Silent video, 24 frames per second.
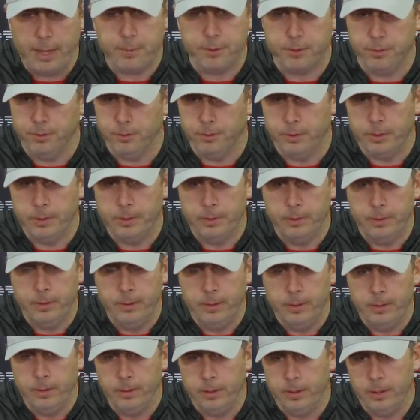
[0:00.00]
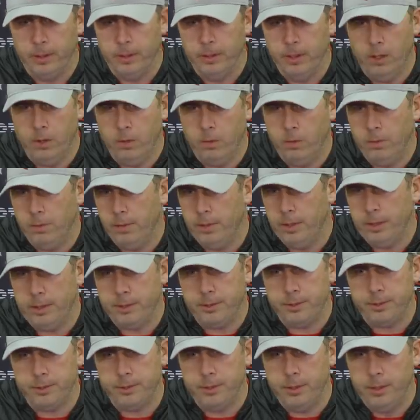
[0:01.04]
Absolutely. You know,
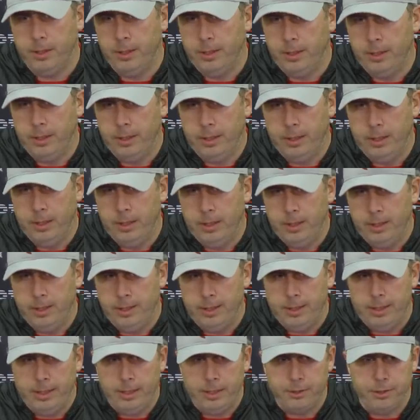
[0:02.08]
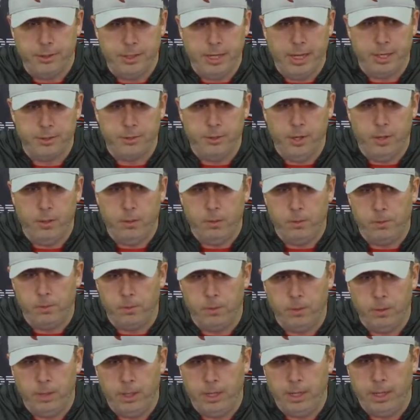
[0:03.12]
it's, as you guys know,
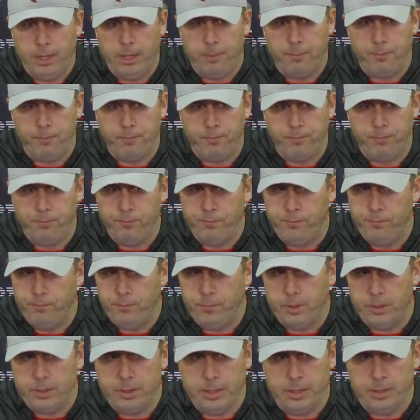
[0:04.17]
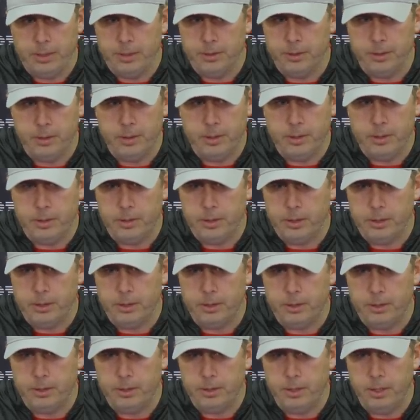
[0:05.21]
uh, I tell you, it's a, it's a,
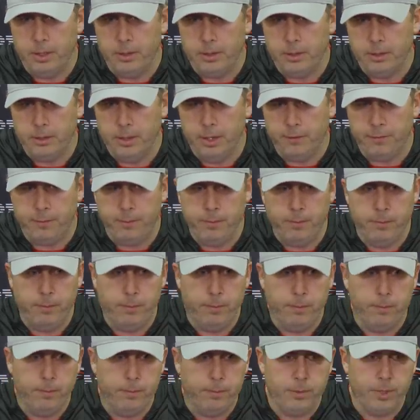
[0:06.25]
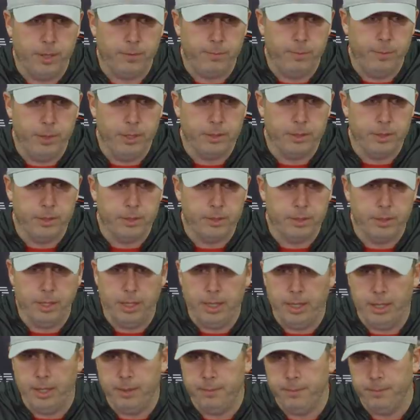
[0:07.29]
it's a tough, tough business,
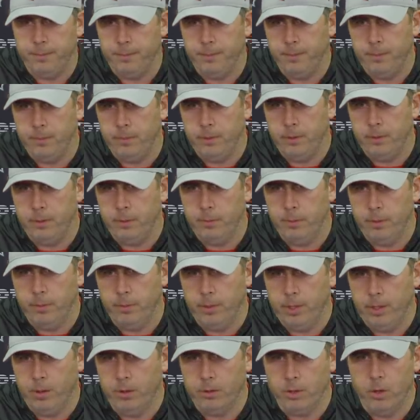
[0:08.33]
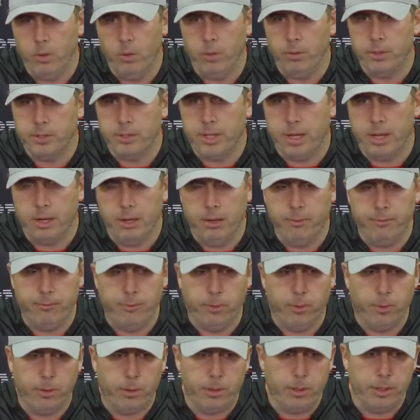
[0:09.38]
uh, but we all know what we signed up
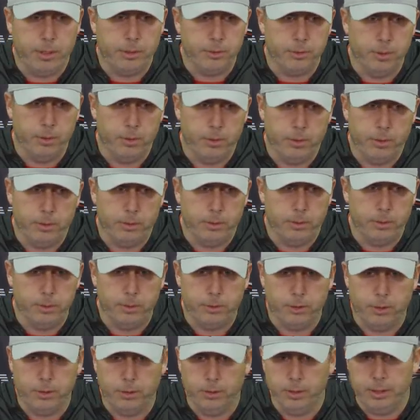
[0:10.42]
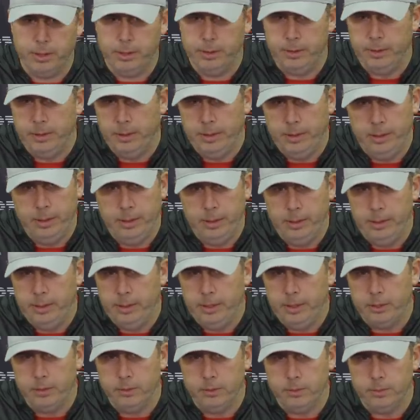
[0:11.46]
for. And so there certainly,
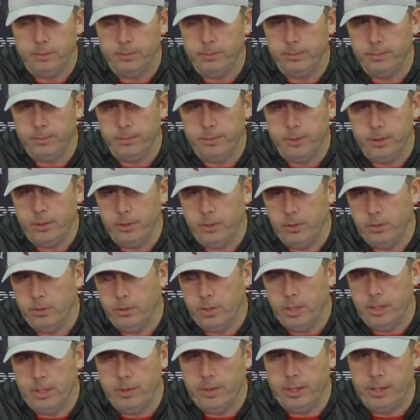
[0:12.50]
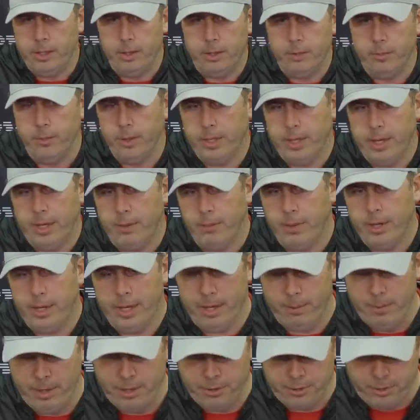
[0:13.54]
so you get in there and we got, we got
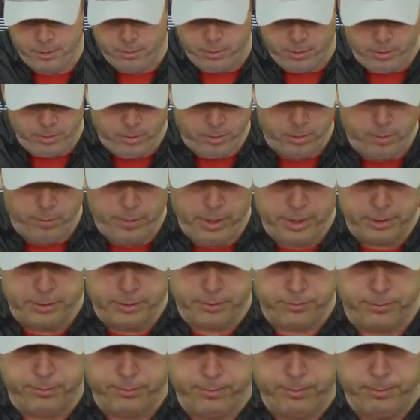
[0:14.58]
to make sure we're doing the best,